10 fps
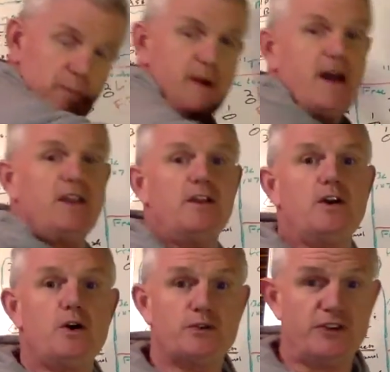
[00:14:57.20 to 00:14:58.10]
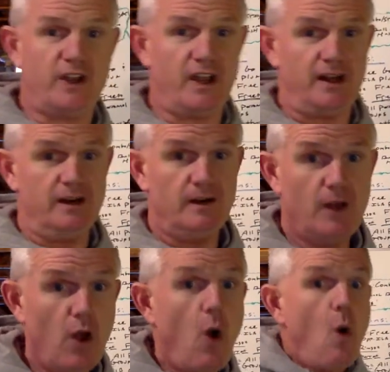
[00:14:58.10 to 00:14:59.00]
a part of the go side.
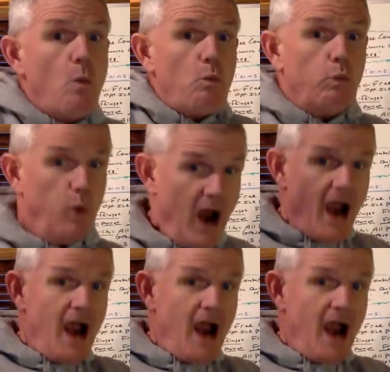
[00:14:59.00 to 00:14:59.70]
Wah!